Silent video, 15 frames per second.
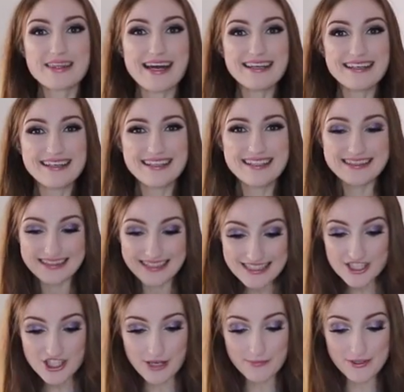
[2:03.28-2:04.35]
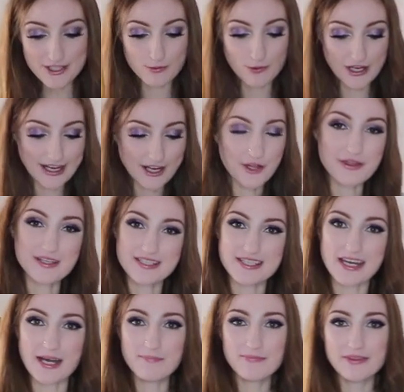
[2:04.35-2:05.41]
With that, let's jump into what I got this
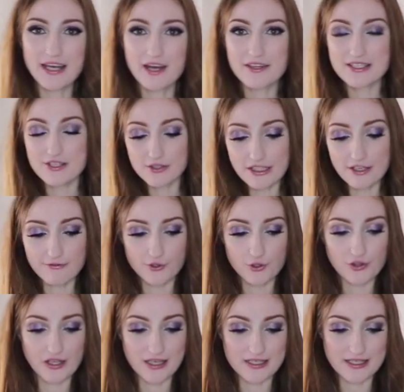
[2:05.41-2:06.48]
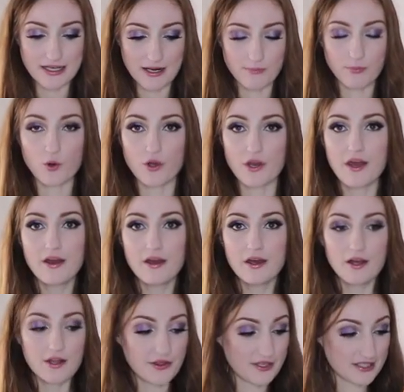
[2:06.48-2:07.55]
time. Now, there's only a few things that I bought
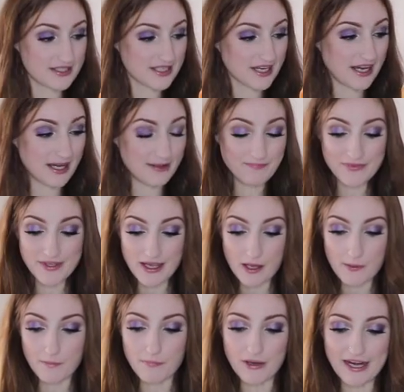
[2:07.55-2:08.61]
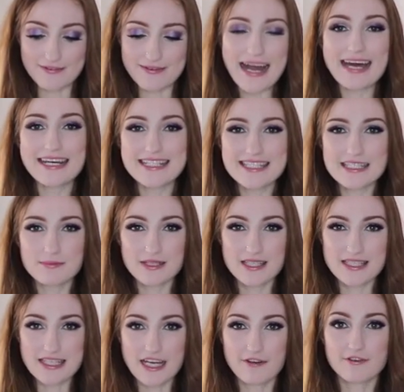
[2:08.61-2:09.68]
this time, but I've added some of the
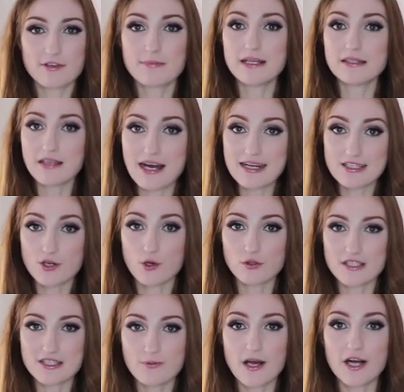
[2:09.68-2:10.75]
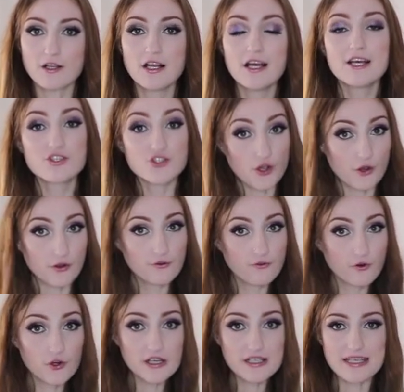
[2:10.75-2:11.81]
stuff from my last haul as well. So,
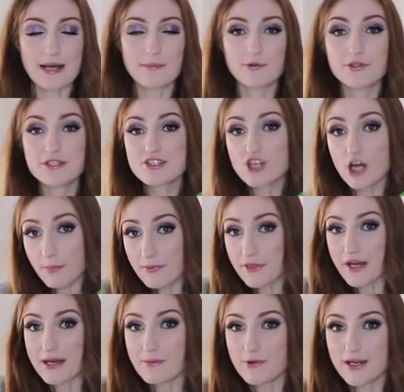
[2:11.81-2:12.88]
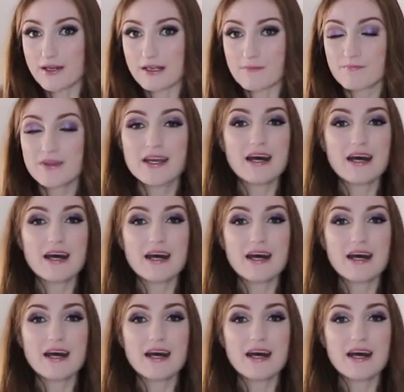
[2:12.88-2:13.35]
for example, this top that I'm wearing.